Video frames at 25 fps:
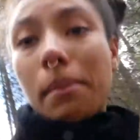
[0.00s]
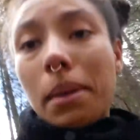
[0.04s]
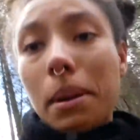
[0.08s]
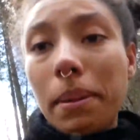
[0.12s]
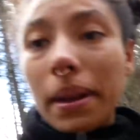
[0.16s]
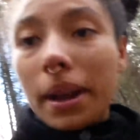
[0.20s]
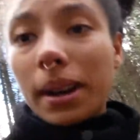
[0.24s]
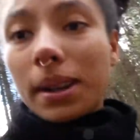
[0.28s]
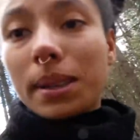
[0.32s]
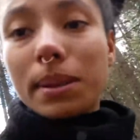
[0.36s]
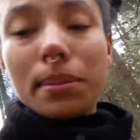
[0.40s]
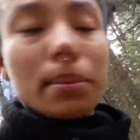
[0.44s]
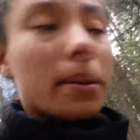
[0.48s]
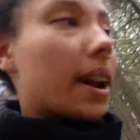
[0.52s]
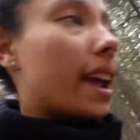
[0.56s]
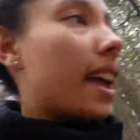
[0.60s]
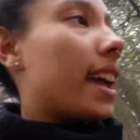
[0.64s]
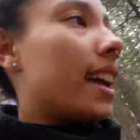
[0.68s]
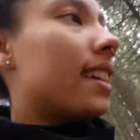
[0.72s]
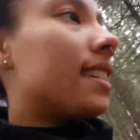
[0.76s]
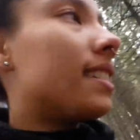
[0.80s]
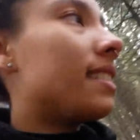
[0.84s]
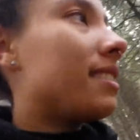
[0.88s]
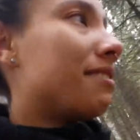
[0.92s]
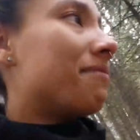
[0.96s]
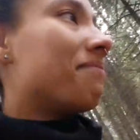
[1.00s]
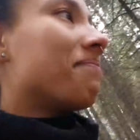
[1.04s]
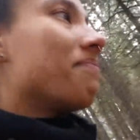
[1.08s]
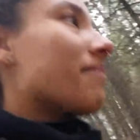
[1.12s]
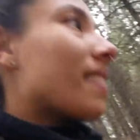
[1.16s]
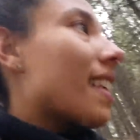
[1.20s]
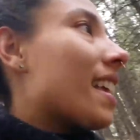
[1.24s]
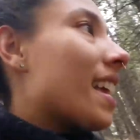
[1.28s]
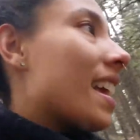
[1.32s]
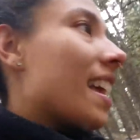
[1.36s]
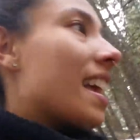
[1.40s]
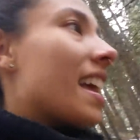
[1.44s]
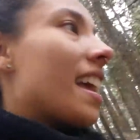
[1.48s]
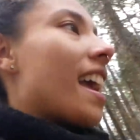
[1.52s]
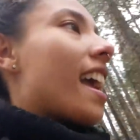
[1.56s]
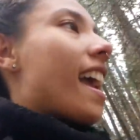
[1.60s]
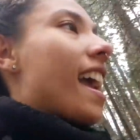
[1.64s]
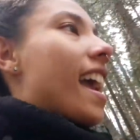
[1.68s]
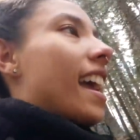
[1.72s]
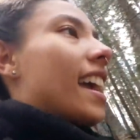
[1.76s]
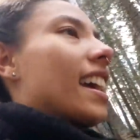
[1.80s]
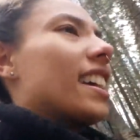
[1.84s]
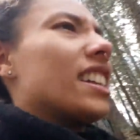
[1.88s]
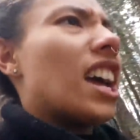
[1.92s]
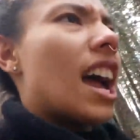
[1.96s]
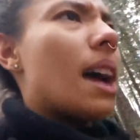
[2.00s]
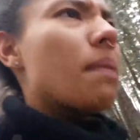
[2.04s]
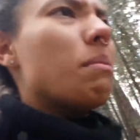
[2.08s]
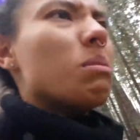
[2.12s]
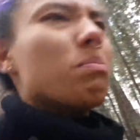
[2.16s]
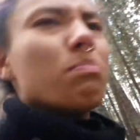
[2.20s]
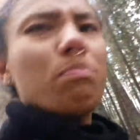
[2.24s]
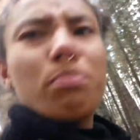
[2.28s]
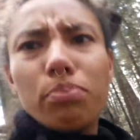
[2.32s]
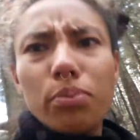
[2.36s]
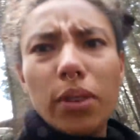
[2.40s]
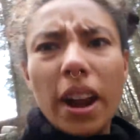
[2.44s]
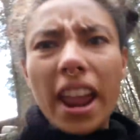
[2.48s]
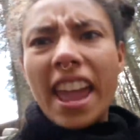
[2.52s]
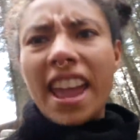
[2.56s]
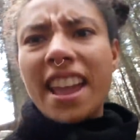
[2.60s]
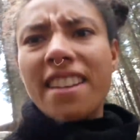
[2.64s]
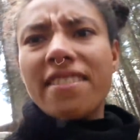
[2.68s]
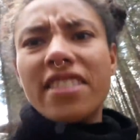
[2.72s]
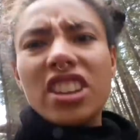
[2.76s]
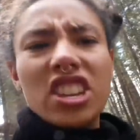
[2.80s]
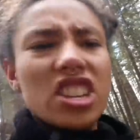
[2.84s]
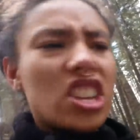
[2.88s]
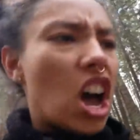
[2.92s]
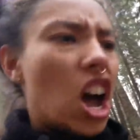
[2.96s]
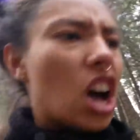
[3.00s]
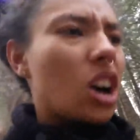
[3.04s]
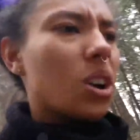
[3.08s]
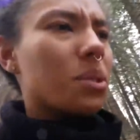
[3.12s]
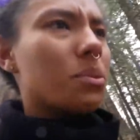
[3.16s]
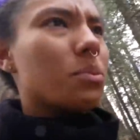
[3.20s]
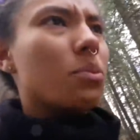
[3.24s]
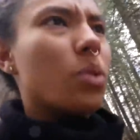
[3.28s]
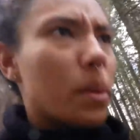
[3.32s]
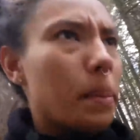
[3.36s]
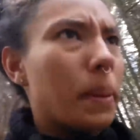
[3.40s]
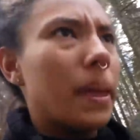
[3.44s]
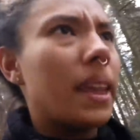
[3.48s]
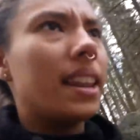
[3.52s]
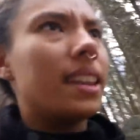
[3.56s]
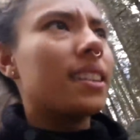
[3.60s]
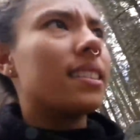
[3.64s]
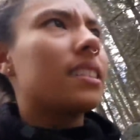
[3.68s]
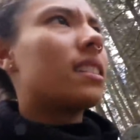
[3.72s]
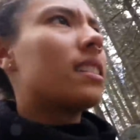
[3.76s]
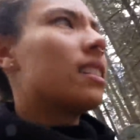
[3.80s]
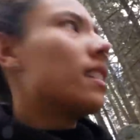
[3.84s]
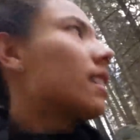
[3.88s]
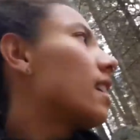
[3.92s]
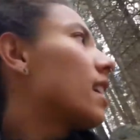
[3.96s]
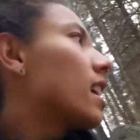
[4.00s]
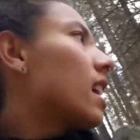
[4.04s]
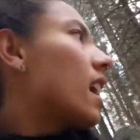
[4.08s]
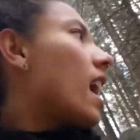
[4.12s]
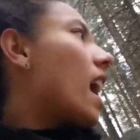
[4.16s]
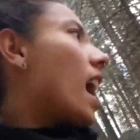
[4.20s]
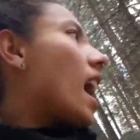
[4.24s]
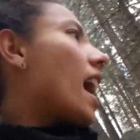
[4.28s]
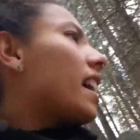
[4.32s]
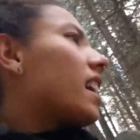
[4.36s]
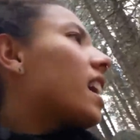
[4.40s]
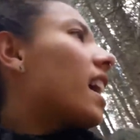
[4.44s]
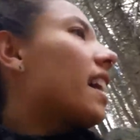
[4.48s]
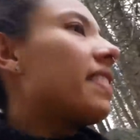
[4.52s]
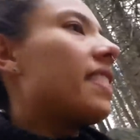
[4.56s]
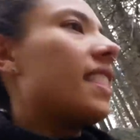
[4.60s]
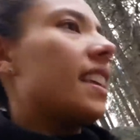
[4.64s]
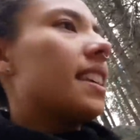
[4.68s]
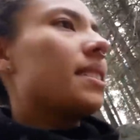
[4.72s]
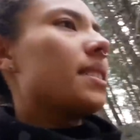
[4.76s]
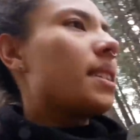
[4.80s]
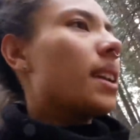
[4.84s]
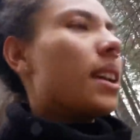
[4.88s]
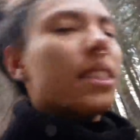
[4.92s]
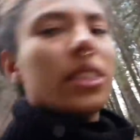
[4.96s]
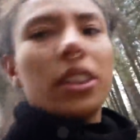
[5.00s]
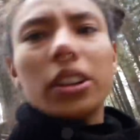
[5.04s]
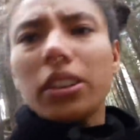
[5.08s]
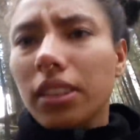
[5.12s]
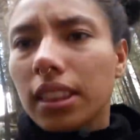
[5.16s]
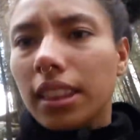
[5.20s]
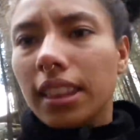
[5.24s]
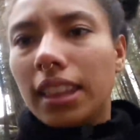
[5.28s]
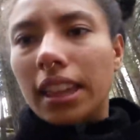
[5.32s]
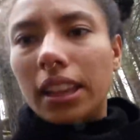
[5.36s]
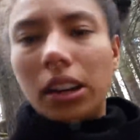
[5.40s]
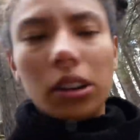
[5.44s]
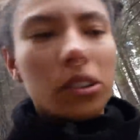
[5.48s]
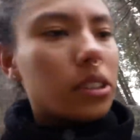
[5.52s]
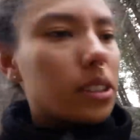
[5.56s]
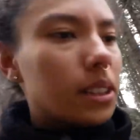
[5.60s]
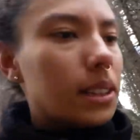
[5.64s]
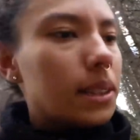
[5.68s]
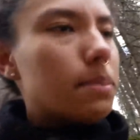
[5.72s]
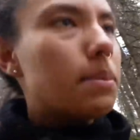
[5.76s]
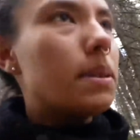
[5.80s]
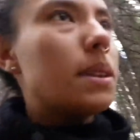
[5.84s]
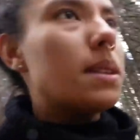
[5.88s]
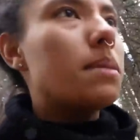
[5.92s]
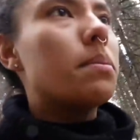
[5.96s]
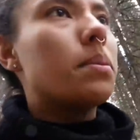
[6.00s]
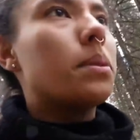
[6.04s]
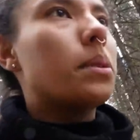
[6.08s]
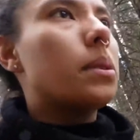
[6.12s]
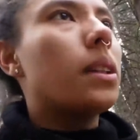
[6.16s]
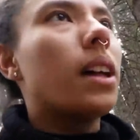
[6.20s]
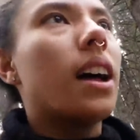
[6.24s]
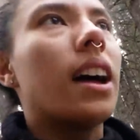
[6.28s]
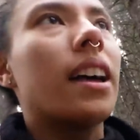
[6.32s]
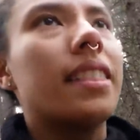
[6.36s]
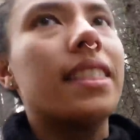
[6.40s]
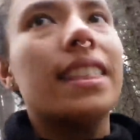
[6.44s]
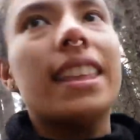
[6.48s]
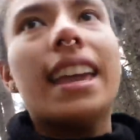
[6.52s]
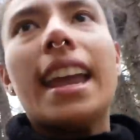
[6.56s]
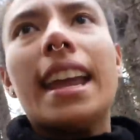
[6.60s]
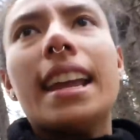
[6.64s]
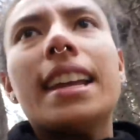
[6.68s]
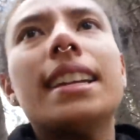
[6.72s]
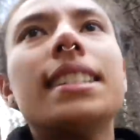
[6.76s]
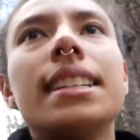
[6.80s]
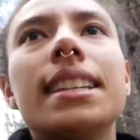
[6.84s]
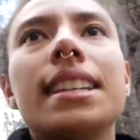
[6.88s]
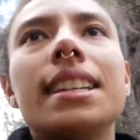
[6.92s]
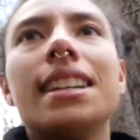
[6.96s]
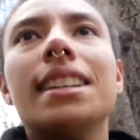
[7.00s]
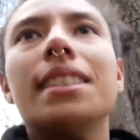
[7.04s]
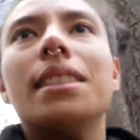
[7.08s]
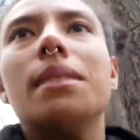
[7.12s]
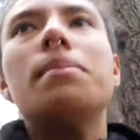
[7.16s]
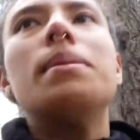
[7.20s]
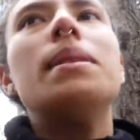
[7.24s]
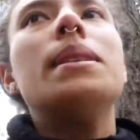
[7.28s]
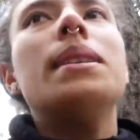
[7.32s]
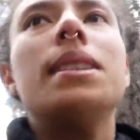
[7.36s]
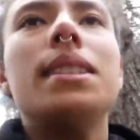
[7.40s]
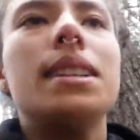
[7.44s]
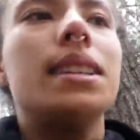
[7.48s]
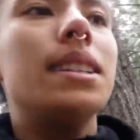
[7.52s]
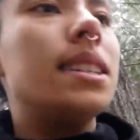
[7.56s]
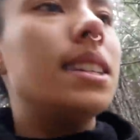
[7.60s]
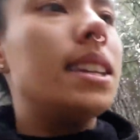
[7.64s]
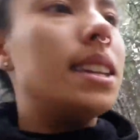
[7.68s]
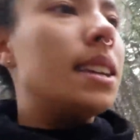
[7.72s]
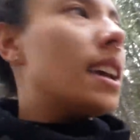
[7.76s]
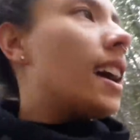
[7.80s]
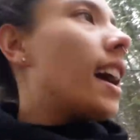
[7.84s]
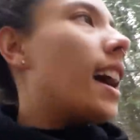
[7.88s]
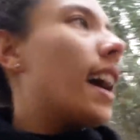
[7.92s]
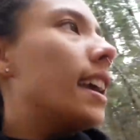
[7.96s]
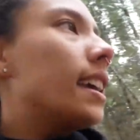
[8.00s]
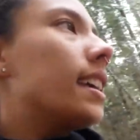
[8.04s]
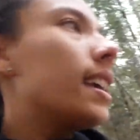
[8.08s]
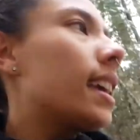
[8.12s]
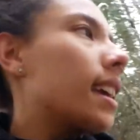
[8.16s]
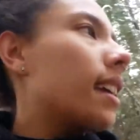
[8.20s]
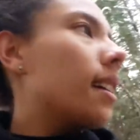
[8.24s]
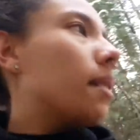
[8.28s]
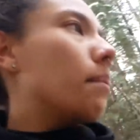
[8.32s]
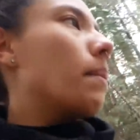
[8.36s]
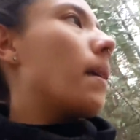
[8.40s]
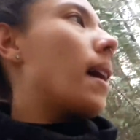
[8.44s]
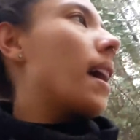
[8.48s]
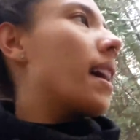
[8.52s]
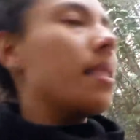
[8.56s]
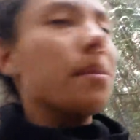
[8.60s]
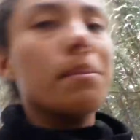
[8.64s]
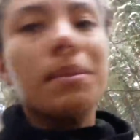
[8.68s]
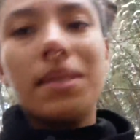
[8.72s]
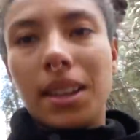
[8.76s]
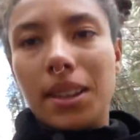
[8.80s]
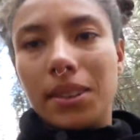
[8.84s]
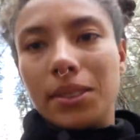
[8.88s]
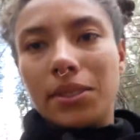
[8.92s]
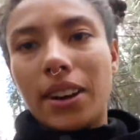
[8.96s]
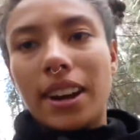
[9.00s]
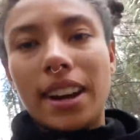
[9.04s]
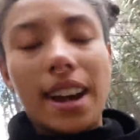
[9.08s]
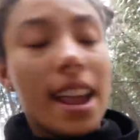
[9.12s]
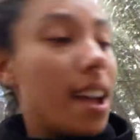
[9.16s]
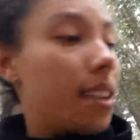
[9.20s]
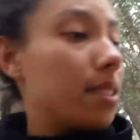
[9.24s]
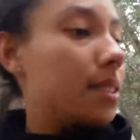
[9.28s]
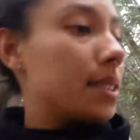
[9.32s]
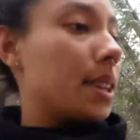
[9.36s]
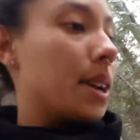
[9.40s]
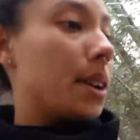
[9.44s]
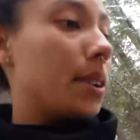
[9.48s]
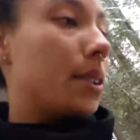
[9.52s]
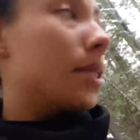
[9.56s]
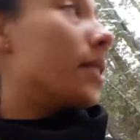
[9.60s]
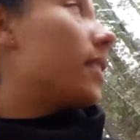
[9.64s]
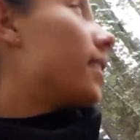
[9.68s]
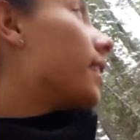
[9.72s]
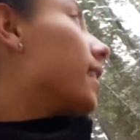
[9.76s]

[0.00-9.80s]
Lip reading: my bear spray and I'm a brave young woman. I got this. There's literally people on the AT and the PCT hiking by themselves right now, so